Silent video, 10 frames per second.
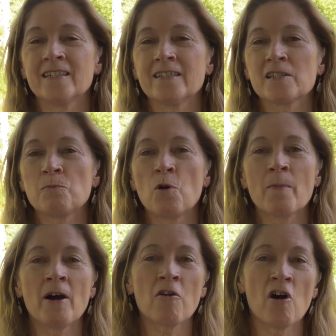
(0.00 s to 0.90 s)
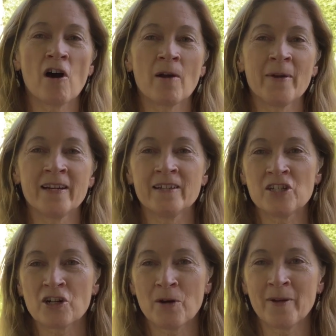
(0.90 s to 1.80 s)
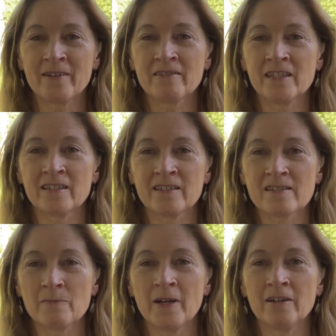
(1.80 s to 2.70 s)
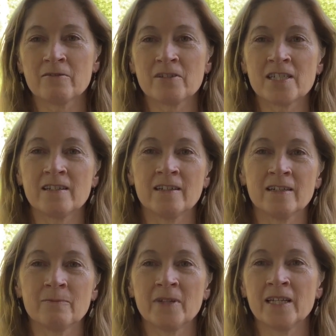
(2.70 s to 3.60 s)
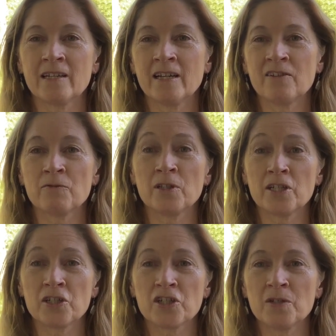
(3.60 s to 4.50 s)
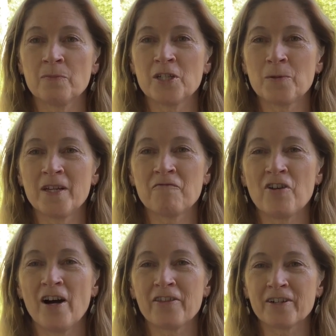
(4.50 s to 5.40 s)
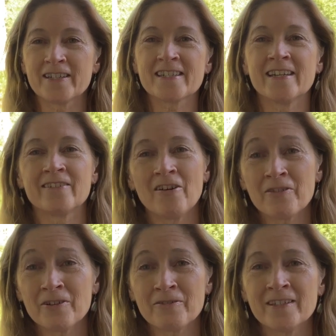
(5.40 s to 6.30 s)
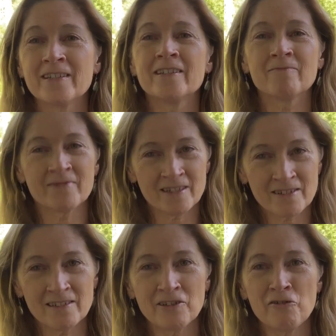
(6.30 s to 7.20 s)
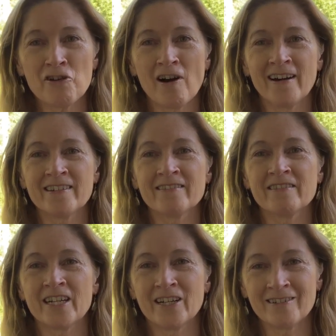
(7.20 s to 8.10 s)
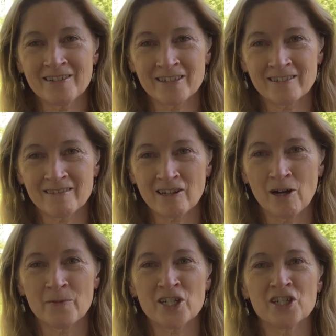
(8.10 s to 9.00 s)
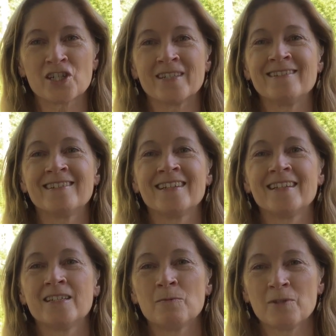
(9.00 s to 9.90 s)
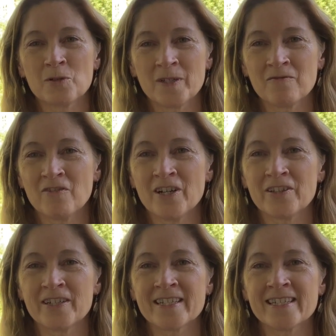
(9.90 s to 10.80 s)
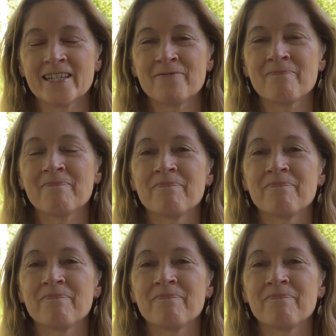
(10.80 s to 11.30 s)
It's more about karma and dharma than it is about any kind of relationship between father and son, although there's a little nod there to the competition between father and son.